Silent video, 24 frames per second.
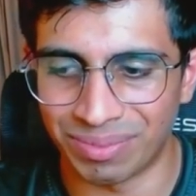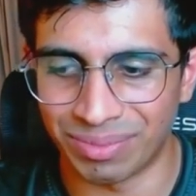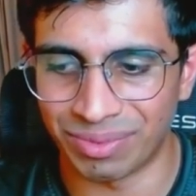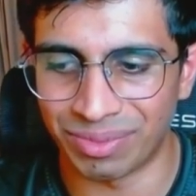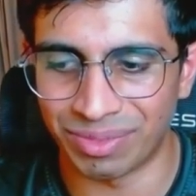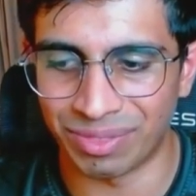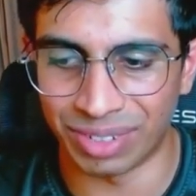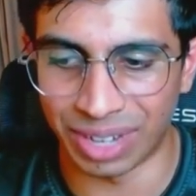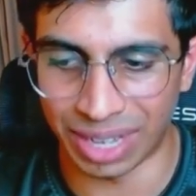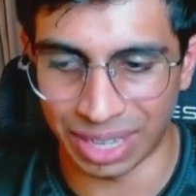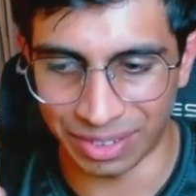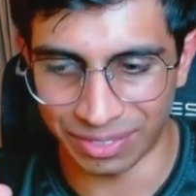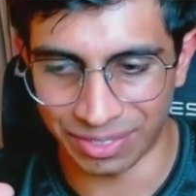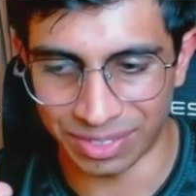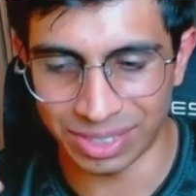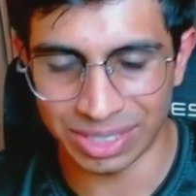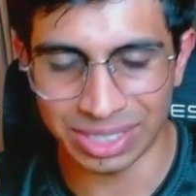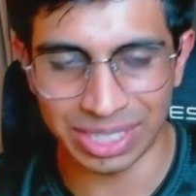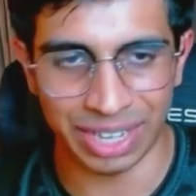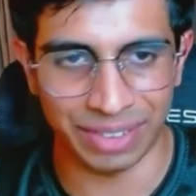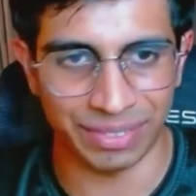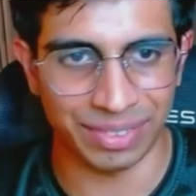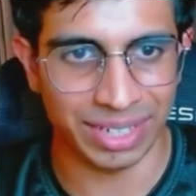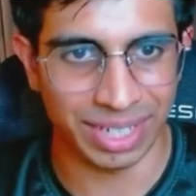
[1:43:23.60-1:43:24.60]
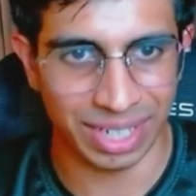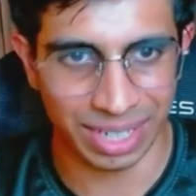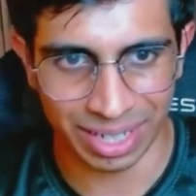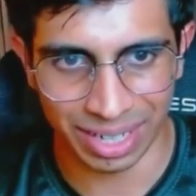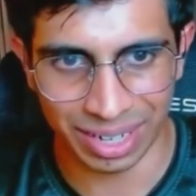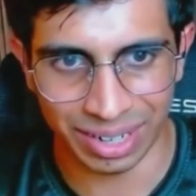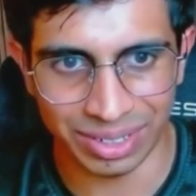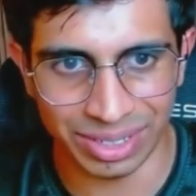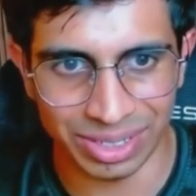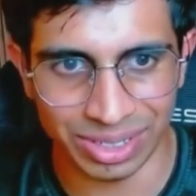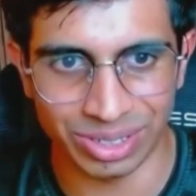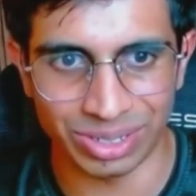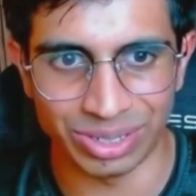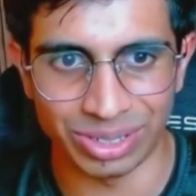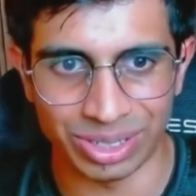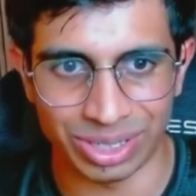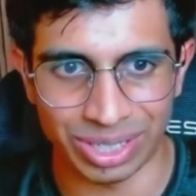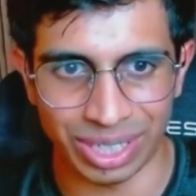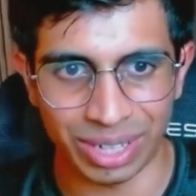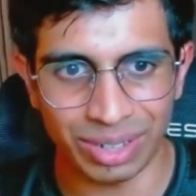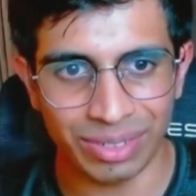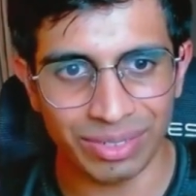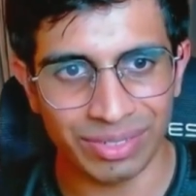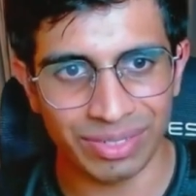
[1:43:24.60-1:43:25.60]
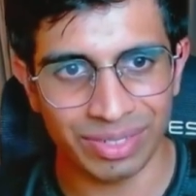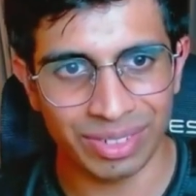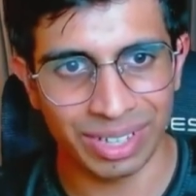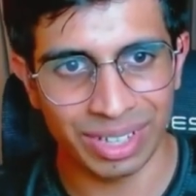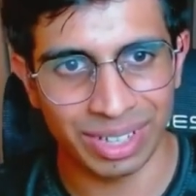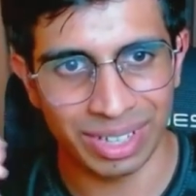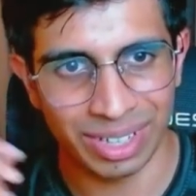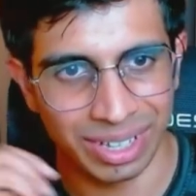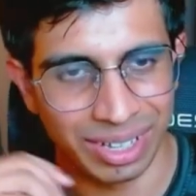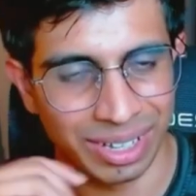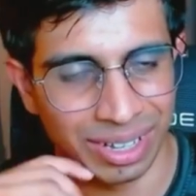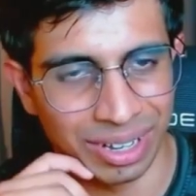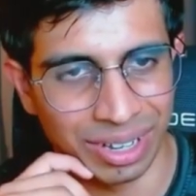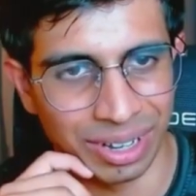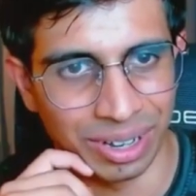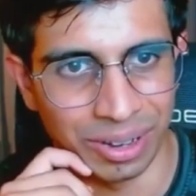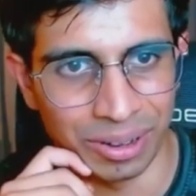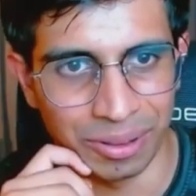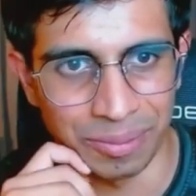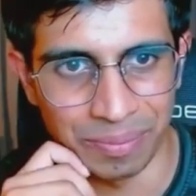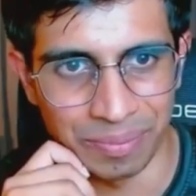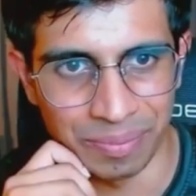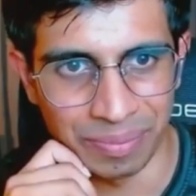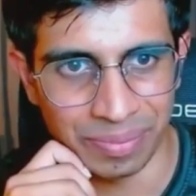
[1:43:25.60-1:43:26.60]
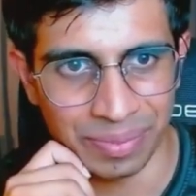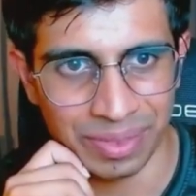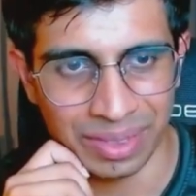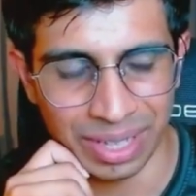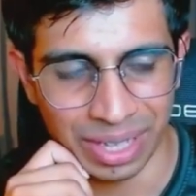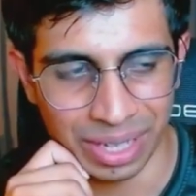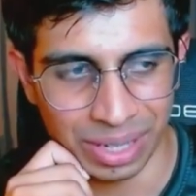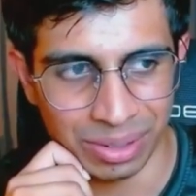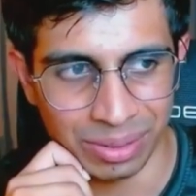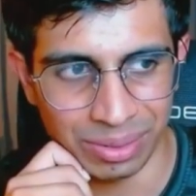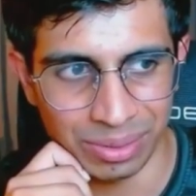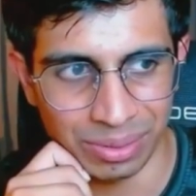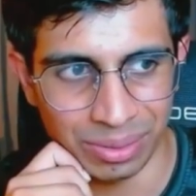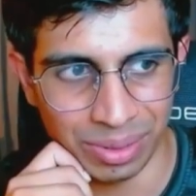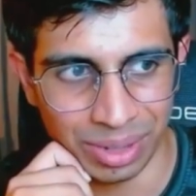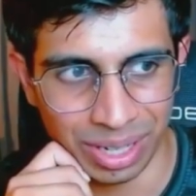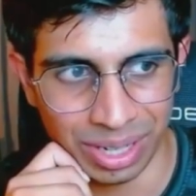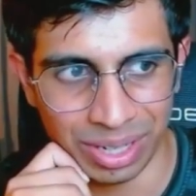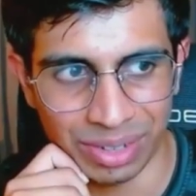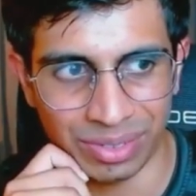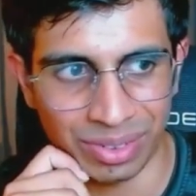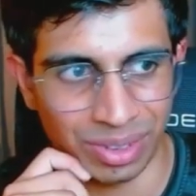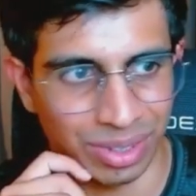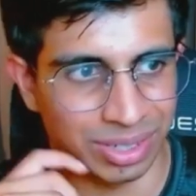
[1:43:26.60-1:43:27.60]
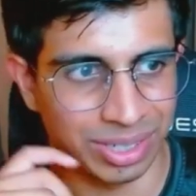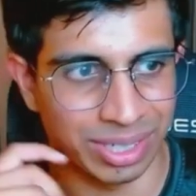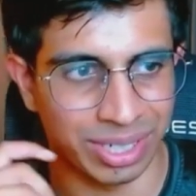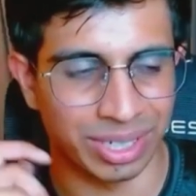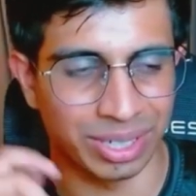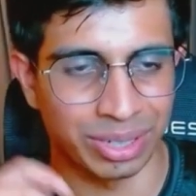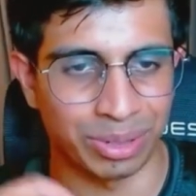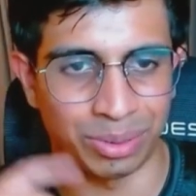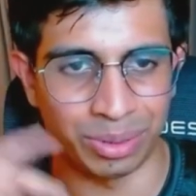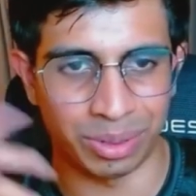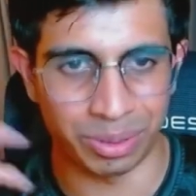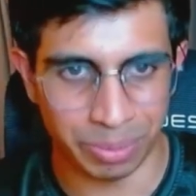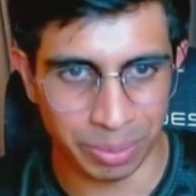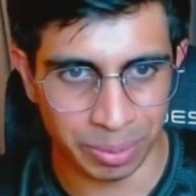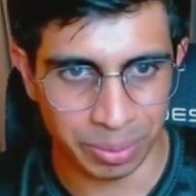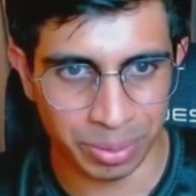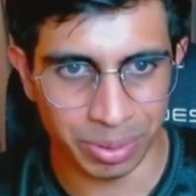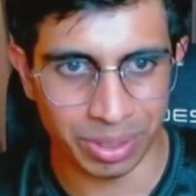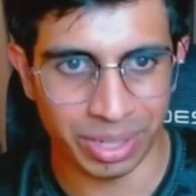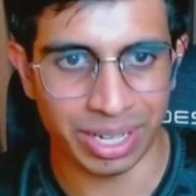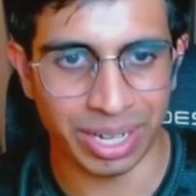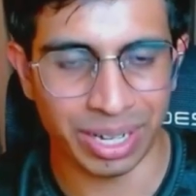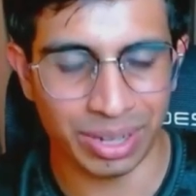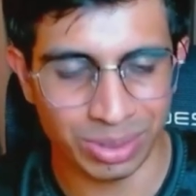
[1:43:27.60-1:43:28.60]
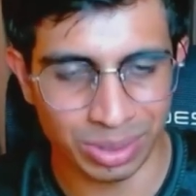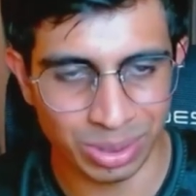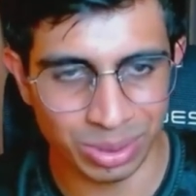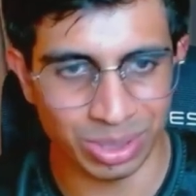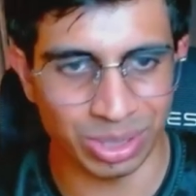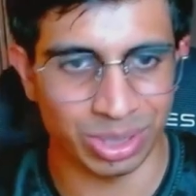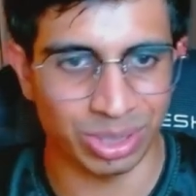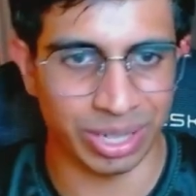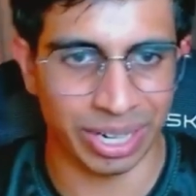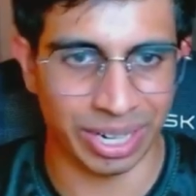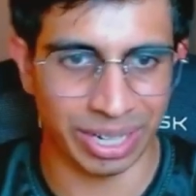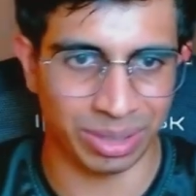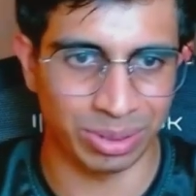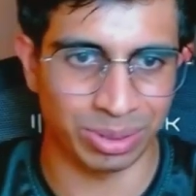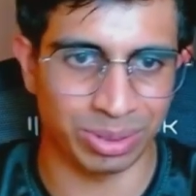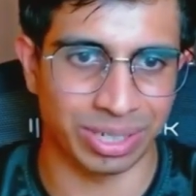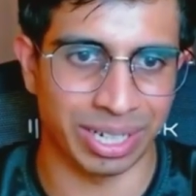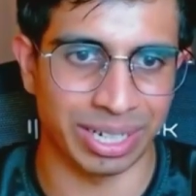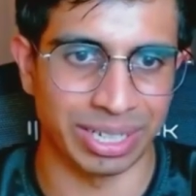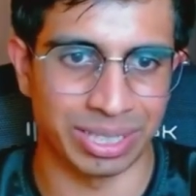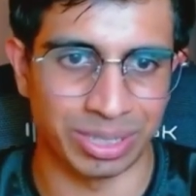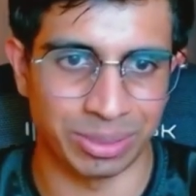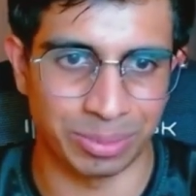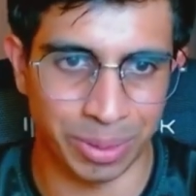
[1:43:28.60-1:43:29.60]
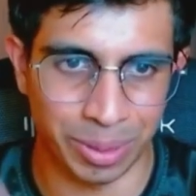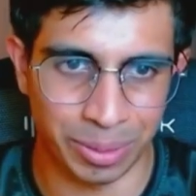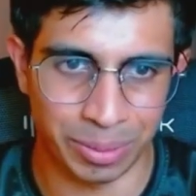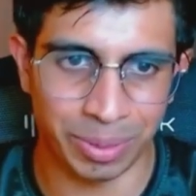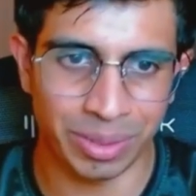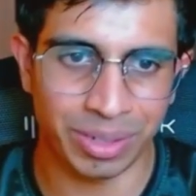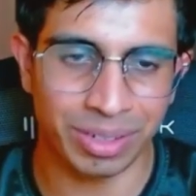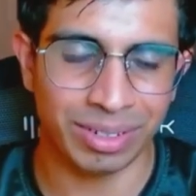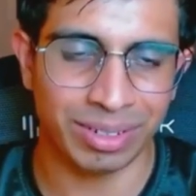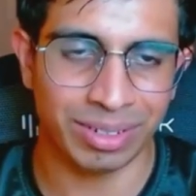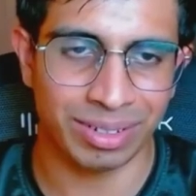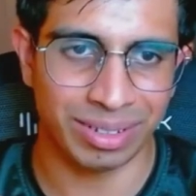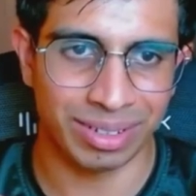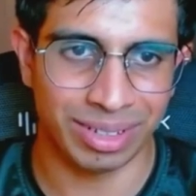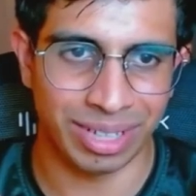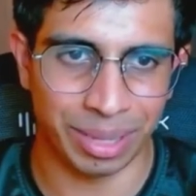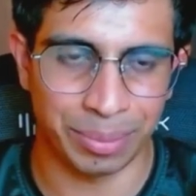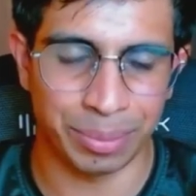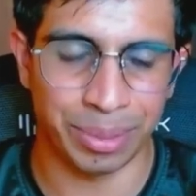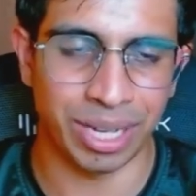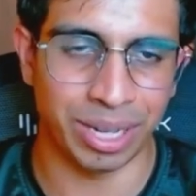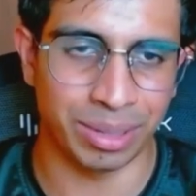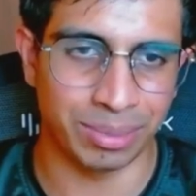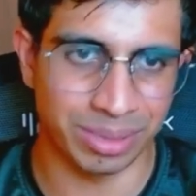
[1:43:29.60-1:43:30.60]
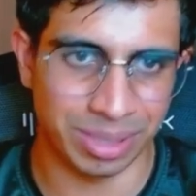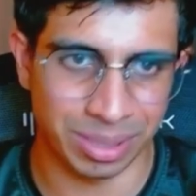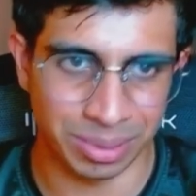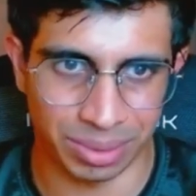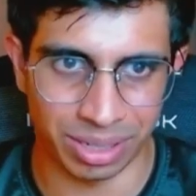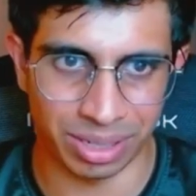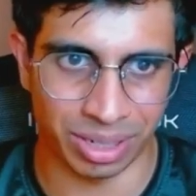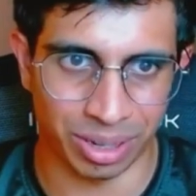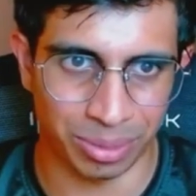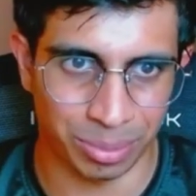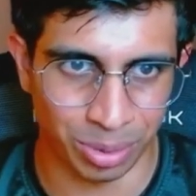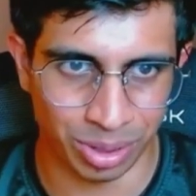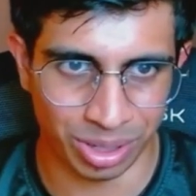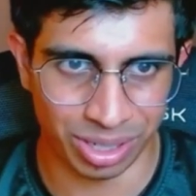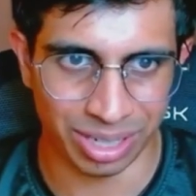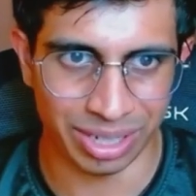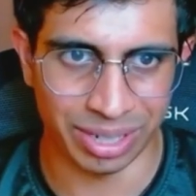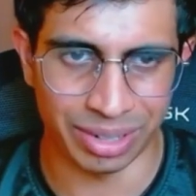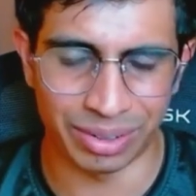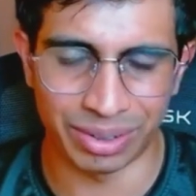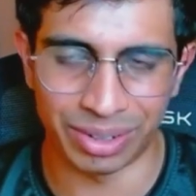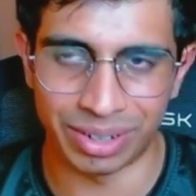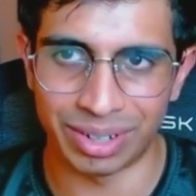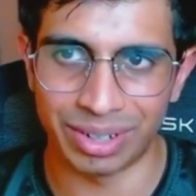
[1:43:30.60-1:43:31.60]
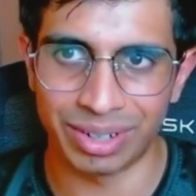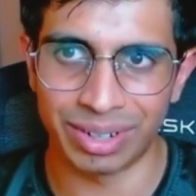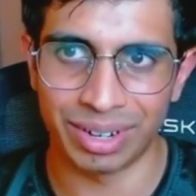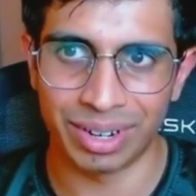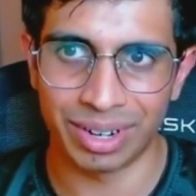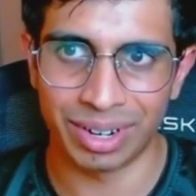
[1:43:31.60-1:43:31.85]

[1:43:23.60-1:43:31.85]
like first having that clarity on yourself um, like what kind of content do you want to be putting out to attract those kinds of people that becomes a, a lot more clearer